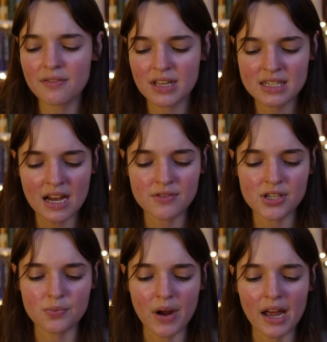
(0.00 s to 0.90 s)
of this I've
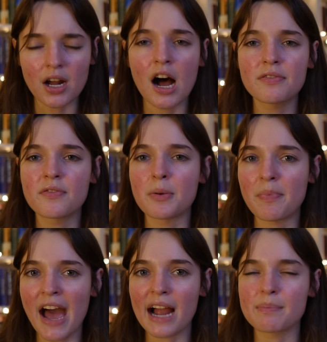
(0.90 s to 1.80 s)
just read off of the
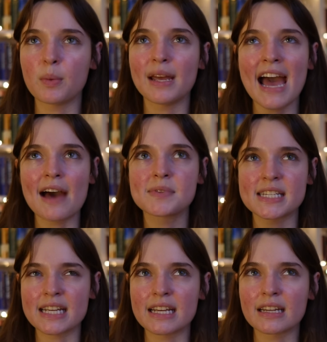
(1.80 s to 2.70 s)
back, but we have
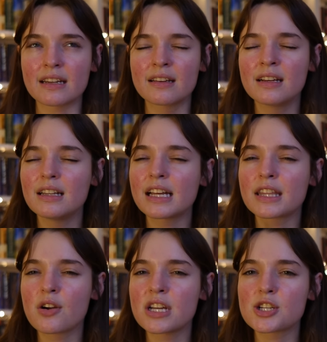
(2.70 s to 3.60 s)
seen, like,
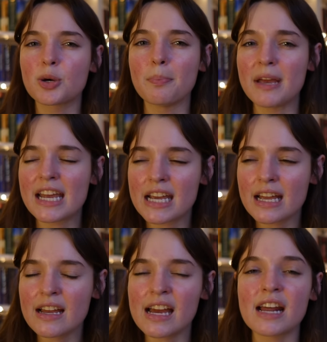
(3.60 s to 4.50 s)
their initial
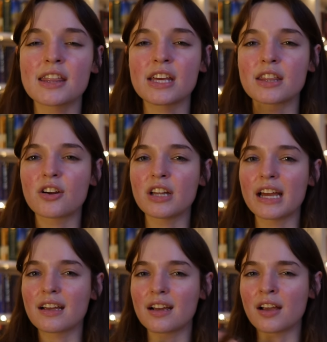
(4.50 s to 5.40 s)
meeting, and I think they're,
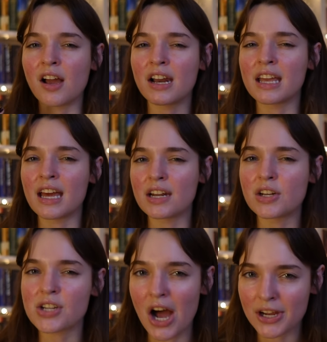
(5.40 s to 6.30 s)
like, gonna get into
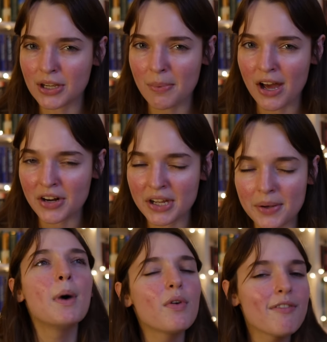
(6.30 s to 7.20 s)
talking about
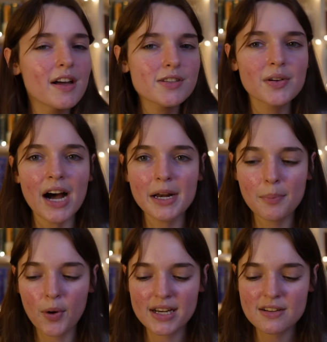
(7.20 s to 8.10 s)
it. But we've also gotten a
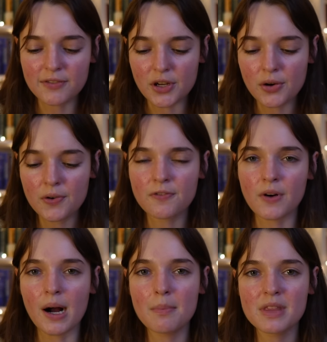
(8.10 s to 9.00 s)
point of view
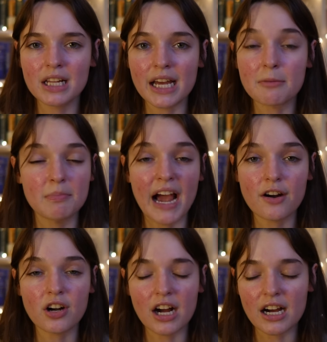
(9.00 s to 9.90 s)
from the, like,
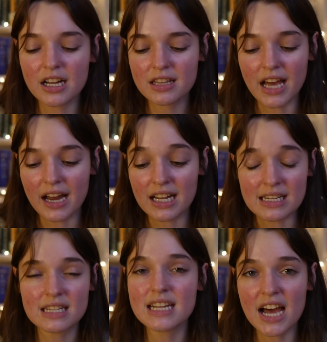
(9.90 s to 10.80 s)
minor god that
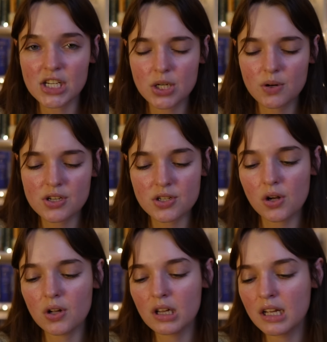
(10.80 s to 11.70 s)
is attached to her
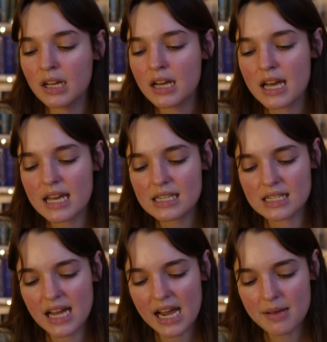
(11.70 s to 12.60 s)
soul. His
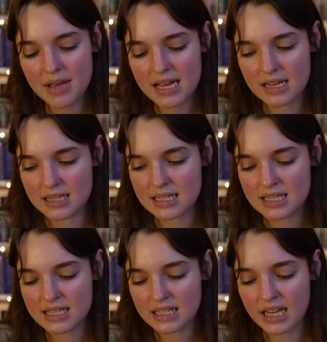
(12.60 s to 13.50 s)
name is
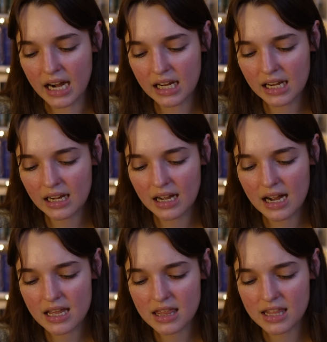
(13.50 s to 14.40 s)
Skedi,
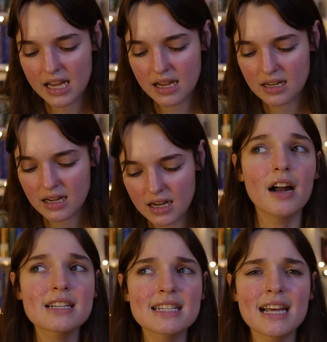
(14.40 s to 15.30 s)
I think?
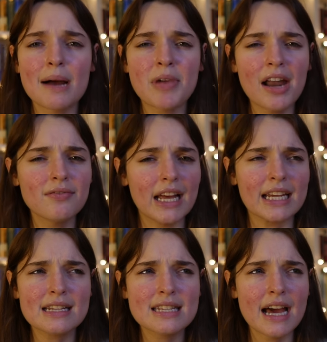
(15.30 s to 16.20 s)
Honestly, I'm kind of
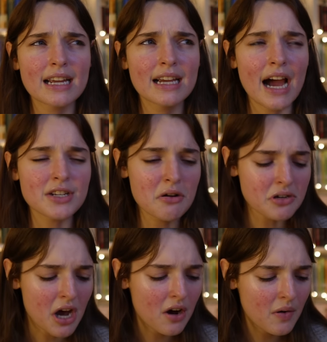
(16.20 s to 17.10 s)
liking Skedi. I don't
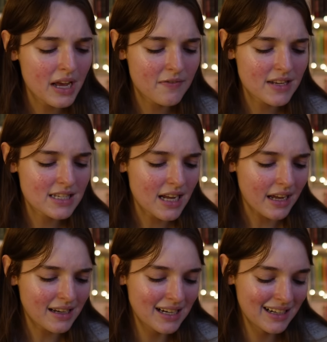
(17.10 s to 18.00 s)
know if it's,
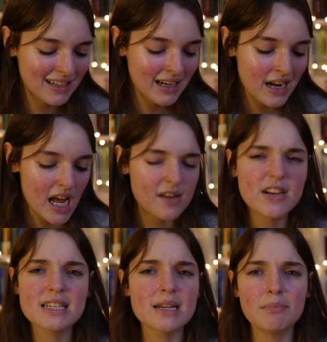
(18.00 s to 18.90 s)
like, if
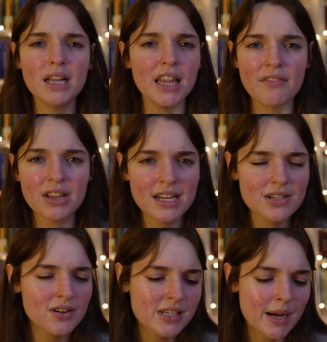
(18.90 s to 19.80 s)
he's malevolent
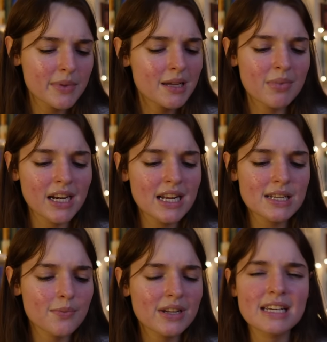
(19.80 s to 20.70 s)
or something, but he
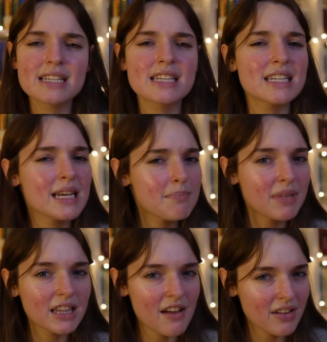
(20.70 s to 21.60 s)
doesn't really seem
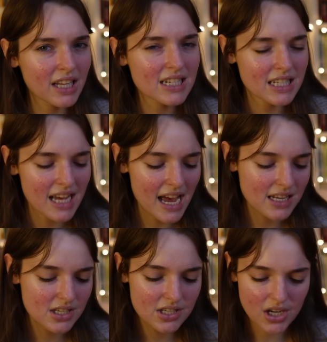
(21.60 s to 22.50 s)
malevolent
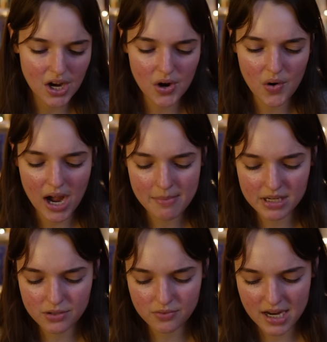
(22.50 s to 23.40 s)
yet, so I'm
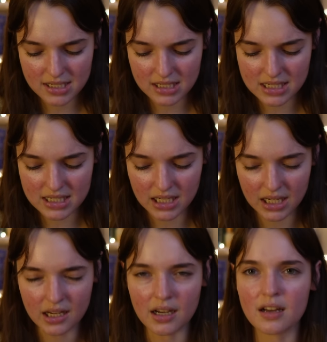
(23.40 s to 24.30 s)
interested to
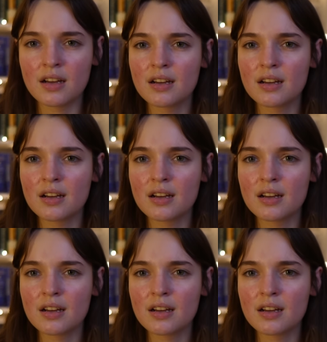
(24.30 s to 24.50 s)
see